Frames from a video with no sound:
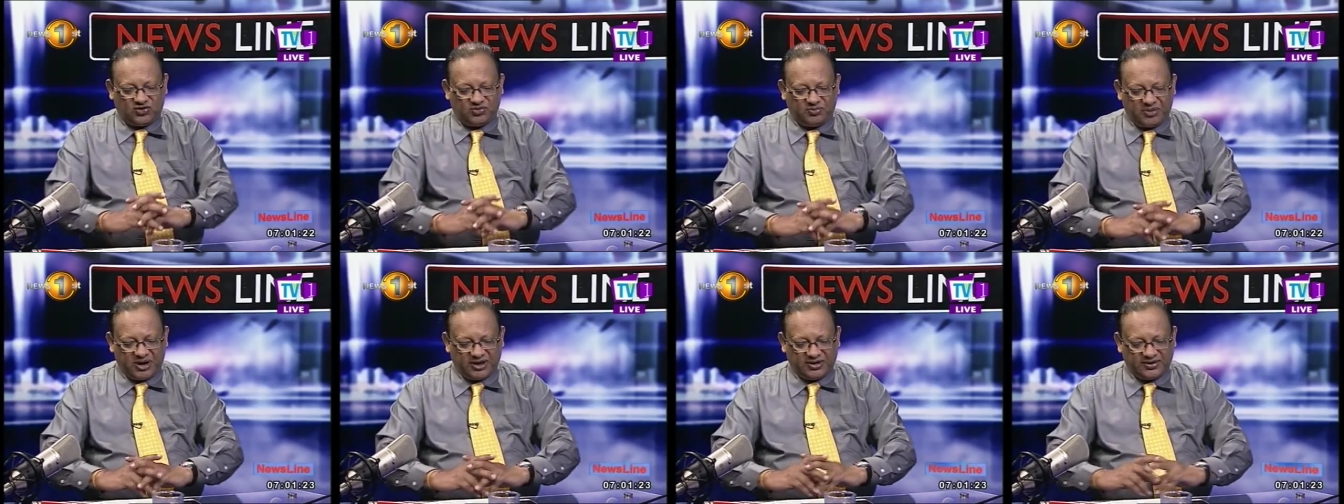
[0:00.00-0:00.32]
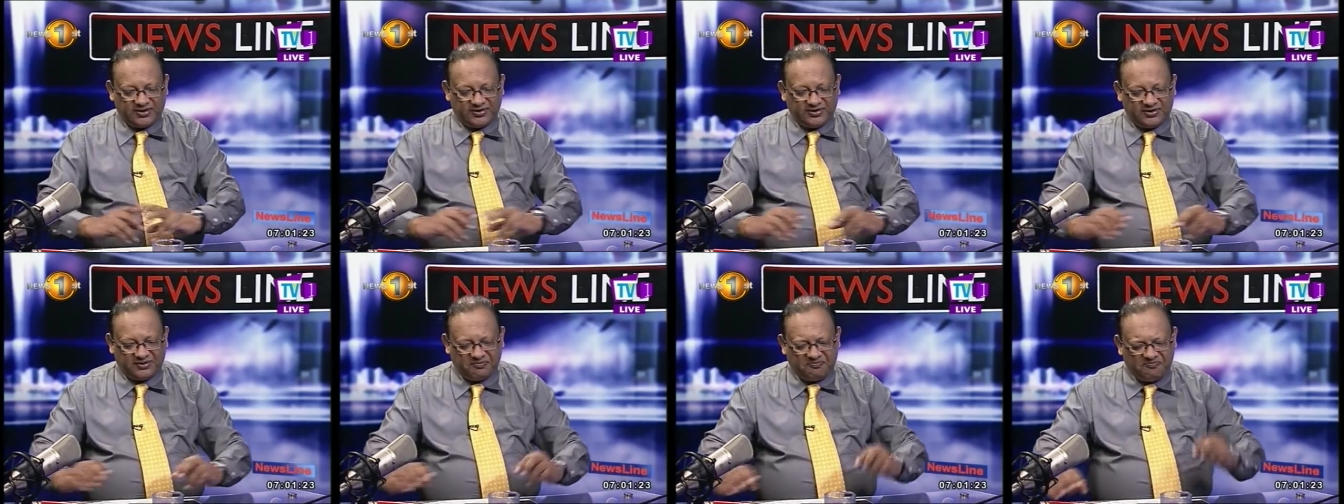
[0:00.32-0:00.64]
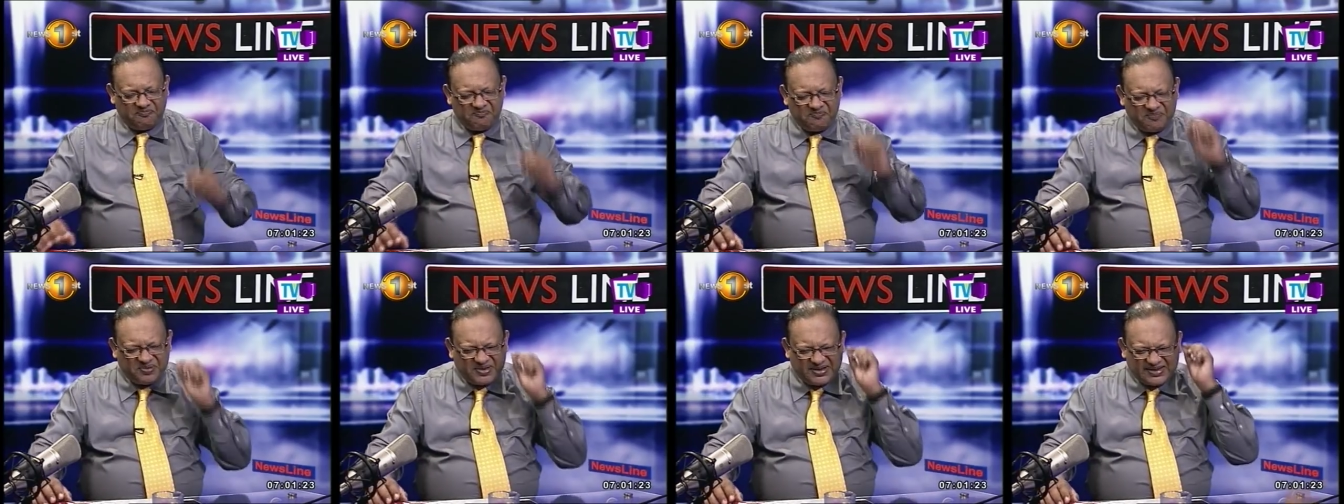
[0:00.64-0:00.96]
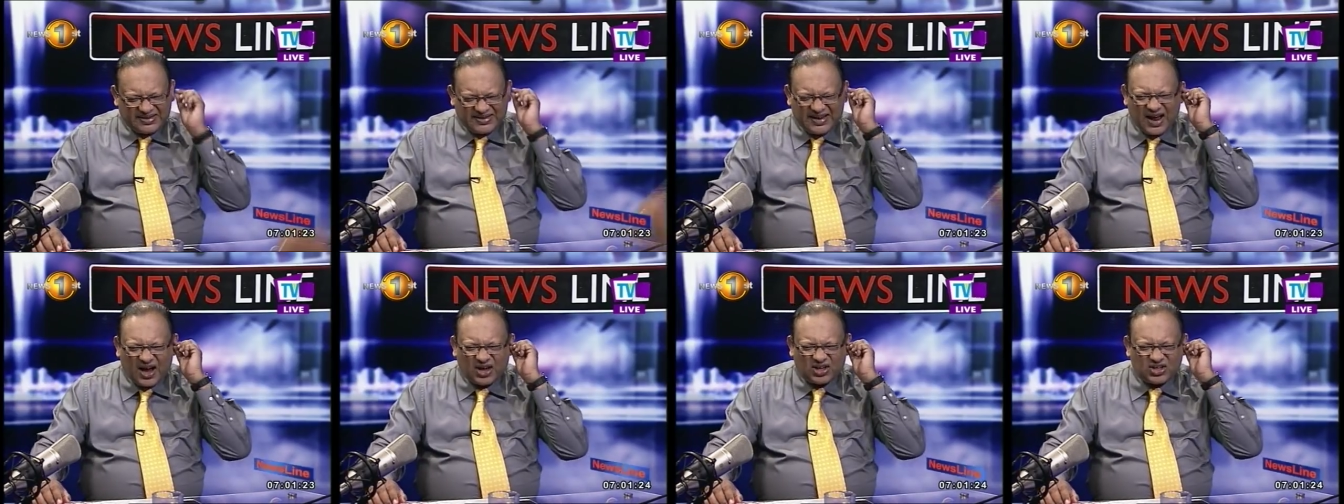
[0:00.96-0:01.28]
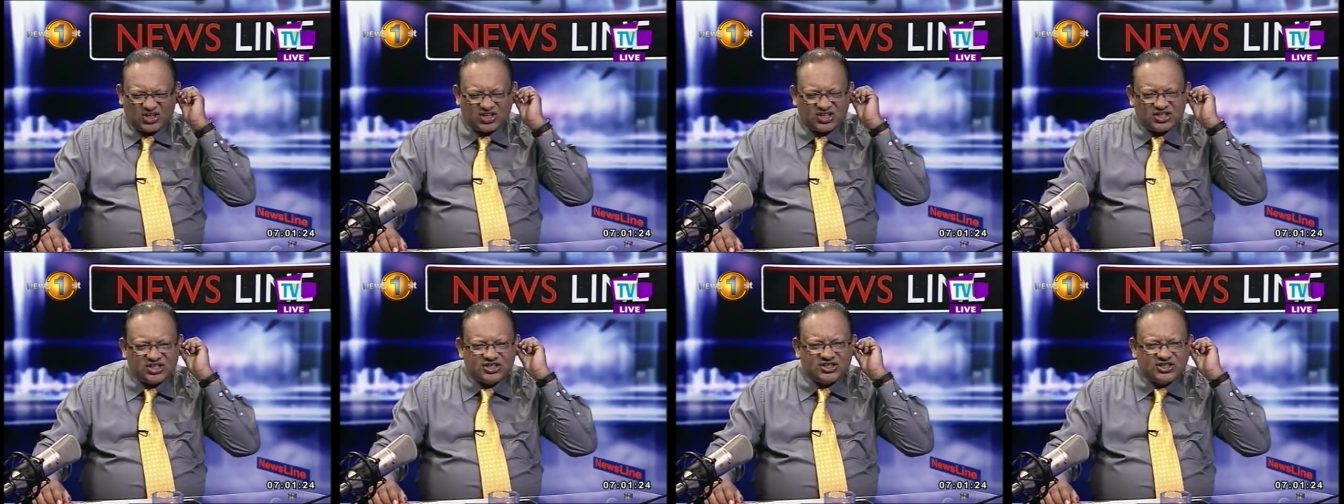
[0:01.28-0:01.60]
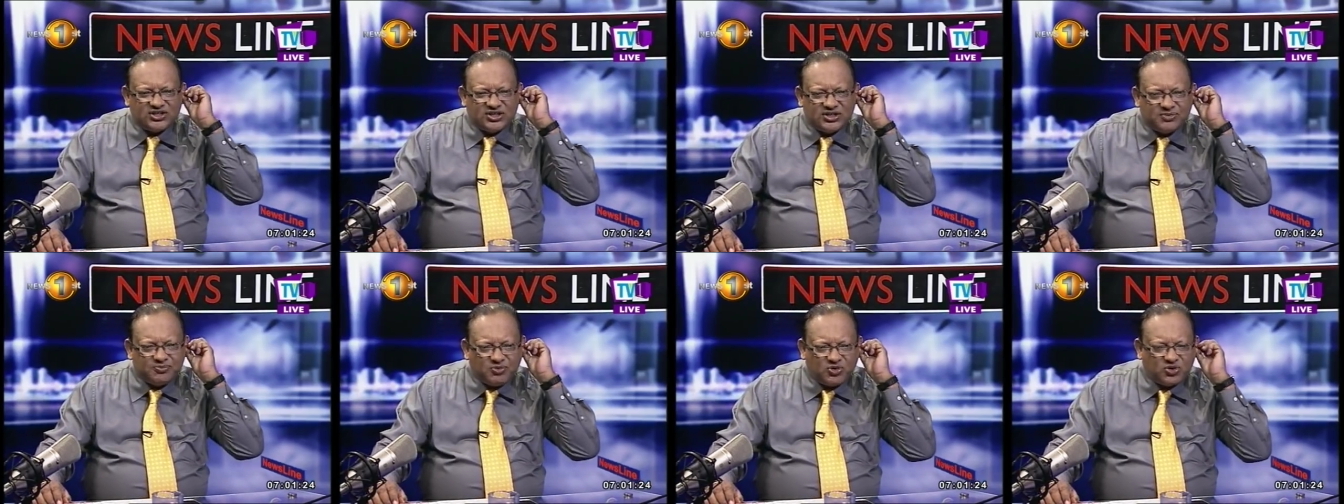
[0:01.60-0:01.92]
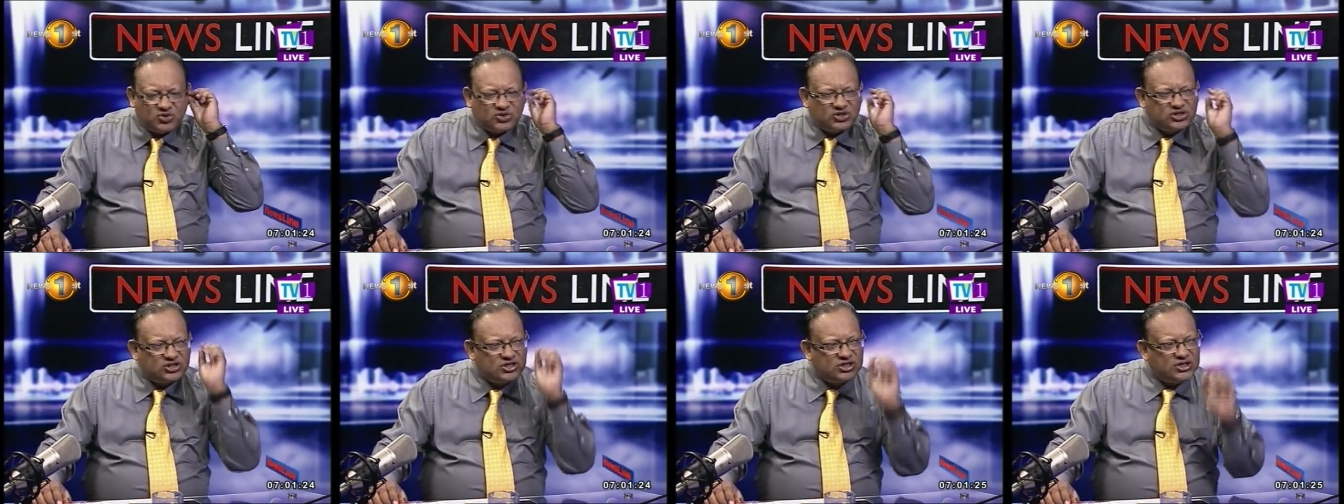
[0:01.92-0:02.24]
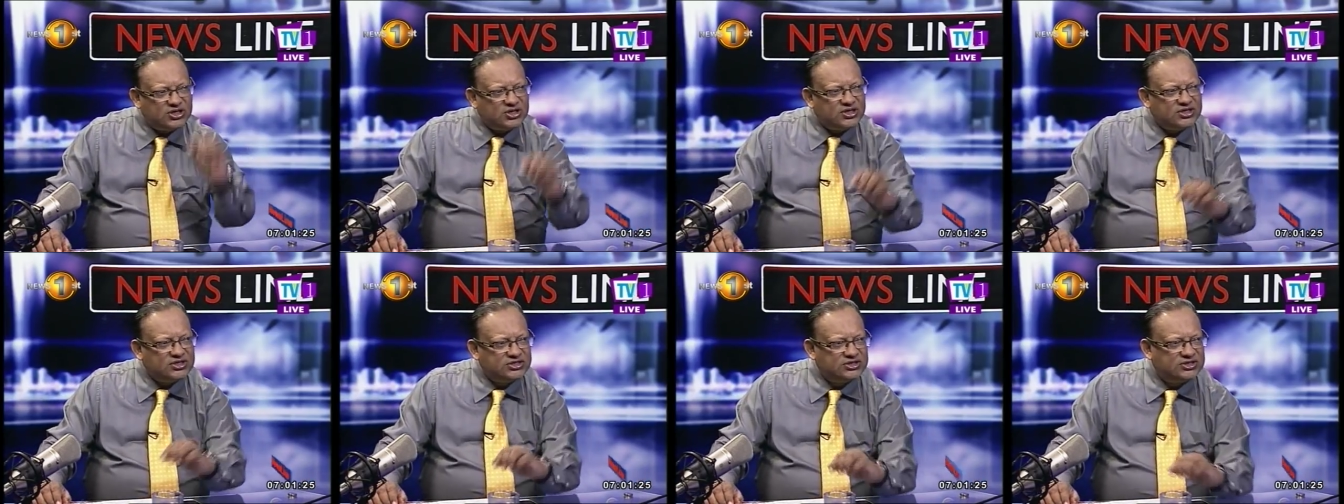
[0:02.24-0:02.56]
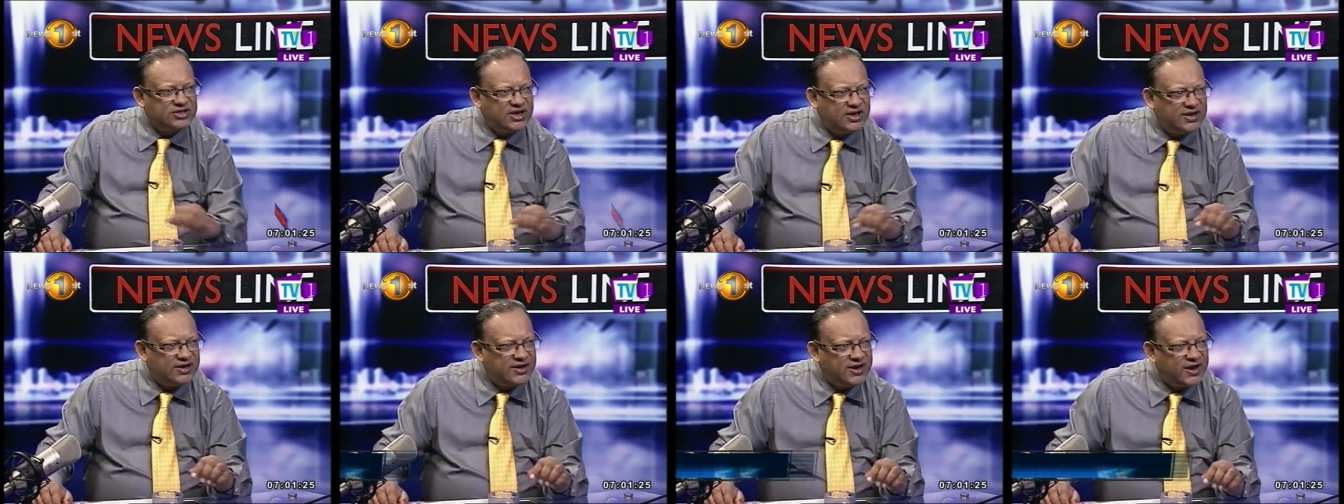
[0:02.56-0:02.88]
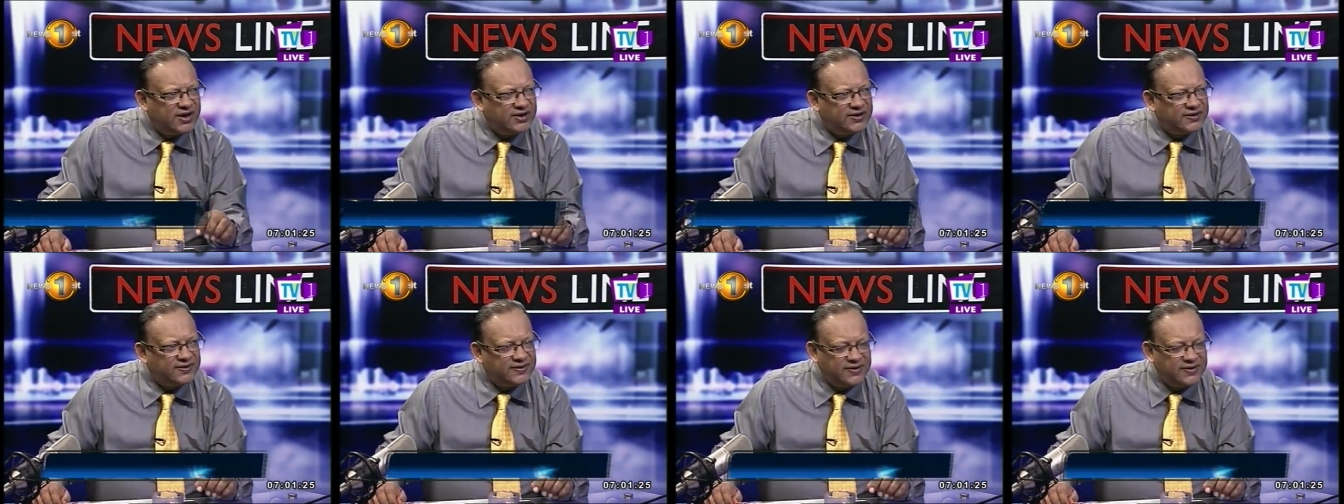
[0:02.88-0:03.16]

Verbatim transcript: matters touch more serious than that.